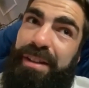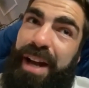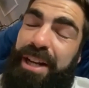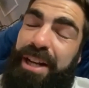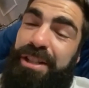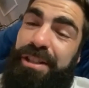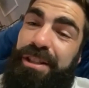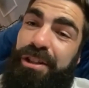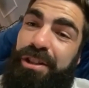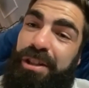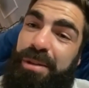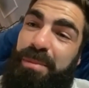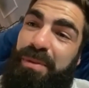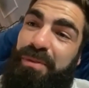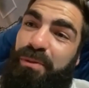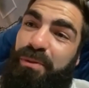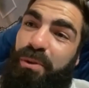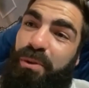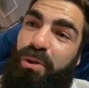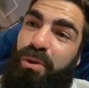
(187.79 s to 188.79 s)
Actually, you're going to be the
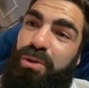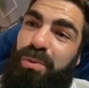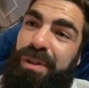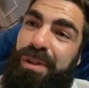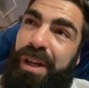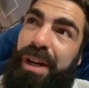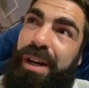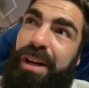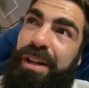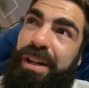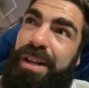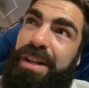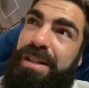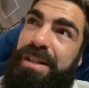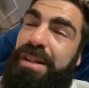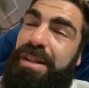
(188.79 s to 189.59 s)
first one to hear this,